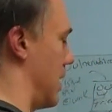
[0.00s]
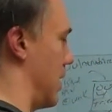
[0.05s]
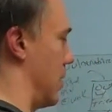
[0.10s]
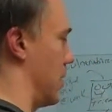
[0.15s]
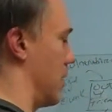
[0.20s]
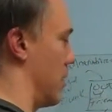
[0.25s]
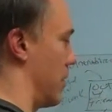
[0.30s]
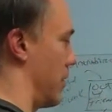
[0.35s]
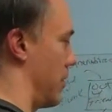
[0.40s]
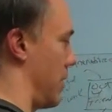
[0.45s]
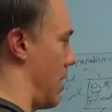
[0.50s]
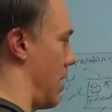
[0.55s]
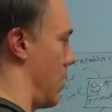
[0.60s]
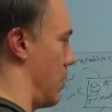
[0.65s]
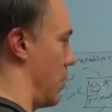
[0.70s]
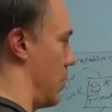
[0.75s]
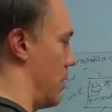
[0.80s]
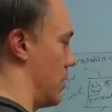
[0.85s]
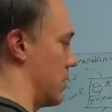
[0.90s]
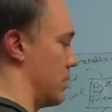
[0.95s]
day, or the
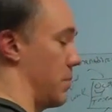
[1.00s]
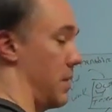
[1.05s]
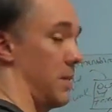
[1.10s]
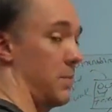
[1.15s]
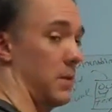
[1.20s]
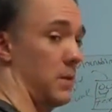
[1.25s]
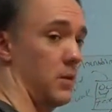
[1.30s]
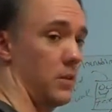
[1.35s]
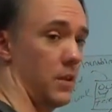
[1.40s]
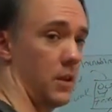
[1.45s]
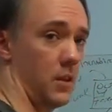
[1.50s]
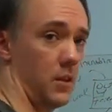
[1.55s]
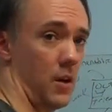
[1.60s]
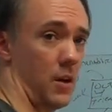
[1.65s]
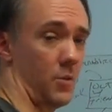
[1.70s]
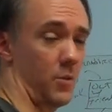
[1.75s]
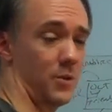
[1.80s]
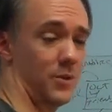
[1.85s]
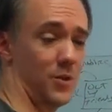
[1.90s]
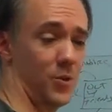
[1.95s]
thought
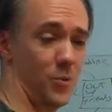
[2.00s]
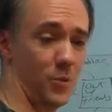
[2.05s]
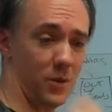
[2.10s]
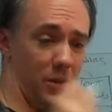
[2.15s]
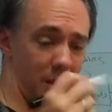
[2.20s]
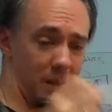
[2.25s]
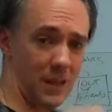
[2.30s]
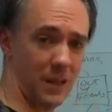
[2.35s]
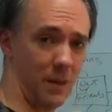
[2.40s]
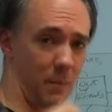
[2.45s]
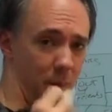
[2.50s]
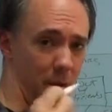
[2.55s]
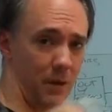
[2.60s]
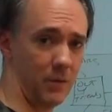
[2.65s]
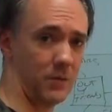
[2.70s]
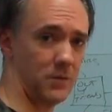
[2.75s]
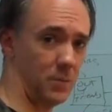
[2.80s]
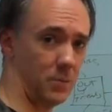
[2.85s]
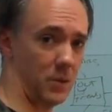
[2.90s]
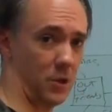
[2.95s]
was you were thinking
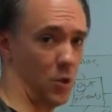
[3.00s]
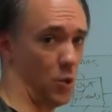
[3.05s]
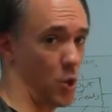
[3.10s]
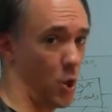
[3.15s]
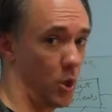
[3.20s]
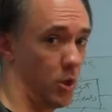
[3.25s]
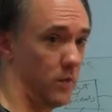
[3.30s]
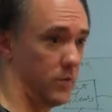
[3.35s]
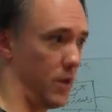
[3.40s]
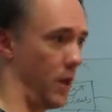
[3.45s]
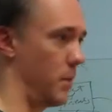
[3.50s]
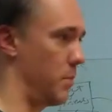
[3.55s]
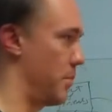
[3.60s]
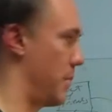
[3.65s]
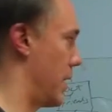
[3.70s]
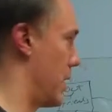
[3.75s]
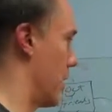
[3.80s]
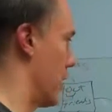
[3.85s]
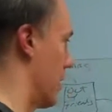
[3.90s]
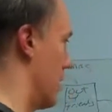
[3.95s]
about something you could have done
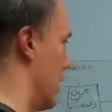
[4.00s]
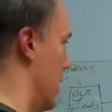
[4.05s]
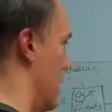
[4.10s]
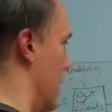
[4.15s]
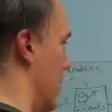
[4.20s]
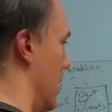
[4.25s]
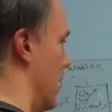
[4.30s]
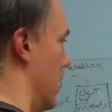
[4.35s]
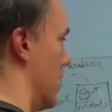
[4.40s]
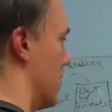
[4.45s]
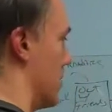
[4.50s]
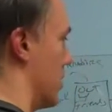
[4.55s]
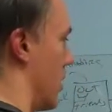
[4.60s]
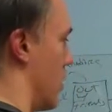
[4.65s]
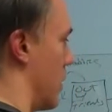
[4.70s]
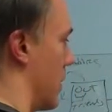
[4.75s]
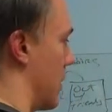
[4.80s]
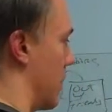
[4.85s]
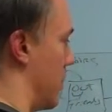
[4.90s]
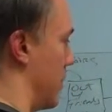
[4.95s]
better.
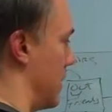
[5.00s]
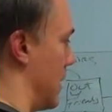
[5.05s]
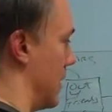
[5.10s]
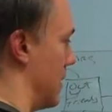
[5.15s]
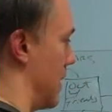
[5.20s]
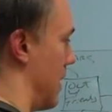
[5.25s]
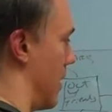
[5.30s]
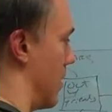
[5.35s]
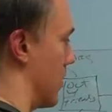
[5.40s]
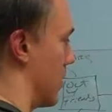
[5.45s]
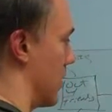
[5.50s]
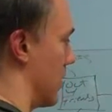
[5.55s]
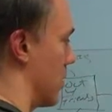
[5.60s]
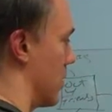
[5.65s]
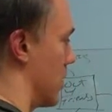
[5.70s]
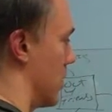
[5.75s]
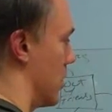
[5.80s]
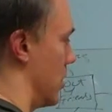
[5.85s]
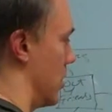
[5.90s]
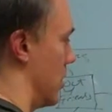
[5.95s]
So we could put that down.
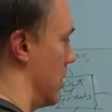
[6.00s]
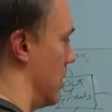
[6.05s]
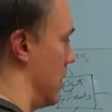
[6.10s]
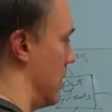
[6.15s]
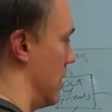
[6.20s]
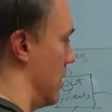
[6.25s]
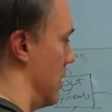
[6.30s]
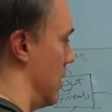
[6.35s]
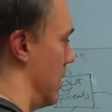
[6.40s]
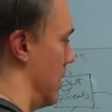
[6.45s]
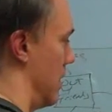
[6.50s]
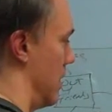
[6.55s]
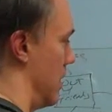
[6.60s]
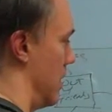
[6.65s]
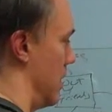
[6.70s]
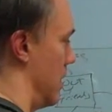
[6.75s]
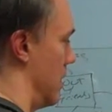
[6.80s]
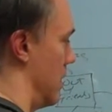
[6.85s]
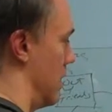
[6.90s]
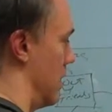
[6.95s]
Could
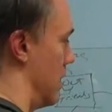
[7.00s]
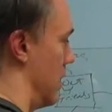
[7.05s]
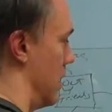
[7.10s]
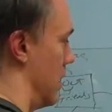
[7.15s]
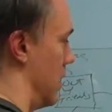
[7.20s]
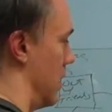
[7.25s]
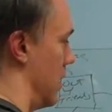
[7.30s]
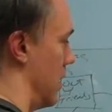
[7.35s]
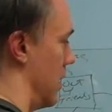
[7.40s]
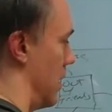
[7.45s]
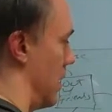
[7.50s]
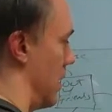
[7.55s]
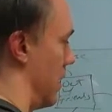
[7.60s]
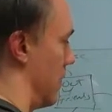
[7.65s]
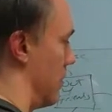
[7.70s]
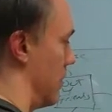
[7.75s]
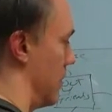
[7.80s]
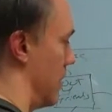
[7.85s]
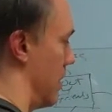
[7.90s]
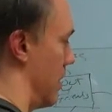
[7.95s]

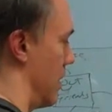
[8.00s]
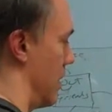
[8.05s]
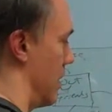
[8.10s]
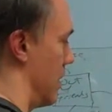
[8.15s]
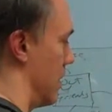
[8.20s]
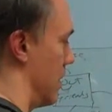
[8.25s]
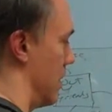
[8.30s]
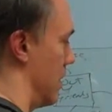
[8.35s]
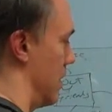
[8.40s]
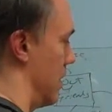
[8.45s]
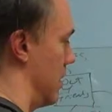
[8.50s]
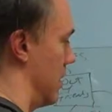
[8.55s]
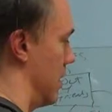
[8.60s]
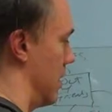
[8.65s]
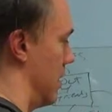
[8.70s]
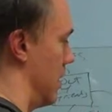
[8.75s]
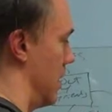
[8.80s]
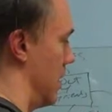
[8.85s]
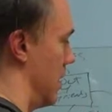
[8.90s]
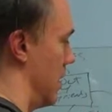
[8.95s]
have done
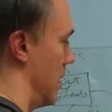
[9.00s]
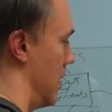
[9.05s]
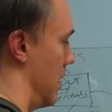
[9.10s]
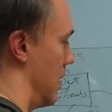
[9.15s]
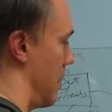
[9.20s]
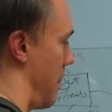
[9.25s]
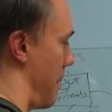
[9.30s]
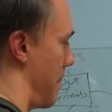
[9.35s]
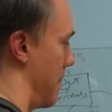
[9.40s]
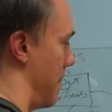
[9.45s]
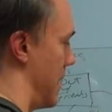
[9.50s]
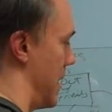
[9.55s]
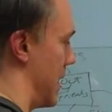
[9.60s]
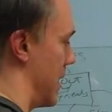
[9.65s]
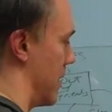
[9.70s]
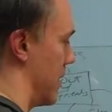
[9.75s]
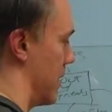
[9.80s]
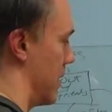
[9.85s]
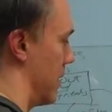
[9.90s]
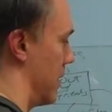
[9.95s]

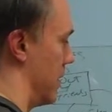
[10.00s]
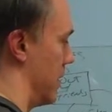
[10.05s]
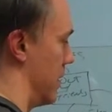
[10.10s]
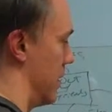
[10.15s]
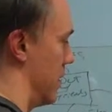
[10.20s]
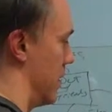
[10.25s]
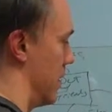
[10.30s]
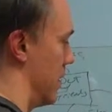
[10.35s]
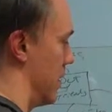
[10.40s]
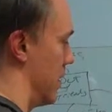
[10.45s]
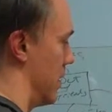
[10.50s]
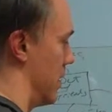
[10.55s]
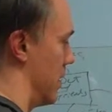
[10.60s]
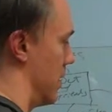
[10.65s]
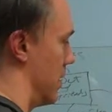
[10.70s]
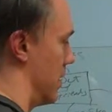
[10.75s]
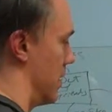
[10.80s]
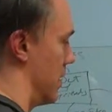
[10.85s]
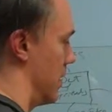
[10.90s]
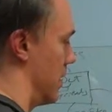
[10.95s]
better.
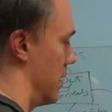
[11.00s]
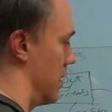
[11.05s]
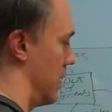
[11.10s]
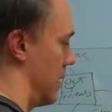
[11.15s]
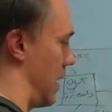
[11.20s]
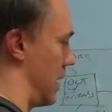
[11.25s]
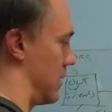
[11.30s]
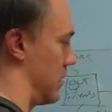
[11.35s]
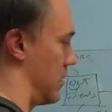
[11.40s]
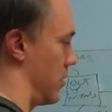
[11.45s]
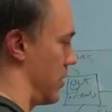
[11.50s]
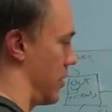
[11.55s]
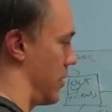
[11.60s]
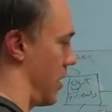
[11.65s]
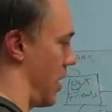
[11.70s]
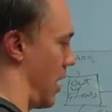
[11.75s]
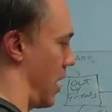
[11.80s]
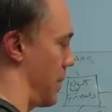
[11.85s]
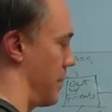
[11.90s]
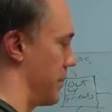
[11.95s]
That's your
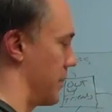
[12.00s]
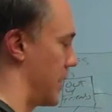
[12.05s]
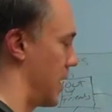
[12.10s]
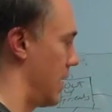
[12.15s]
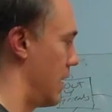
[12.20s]
thought.